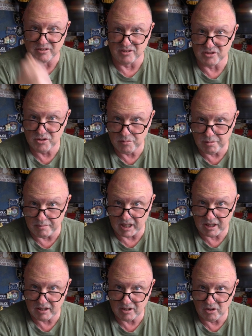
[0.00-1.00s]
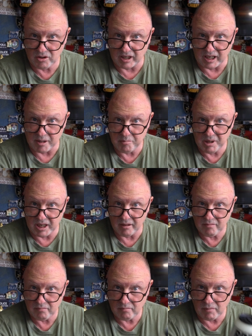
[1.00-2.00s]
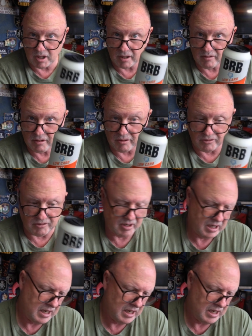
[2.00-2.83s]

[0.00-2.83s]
in the supermarket looking at beer like this.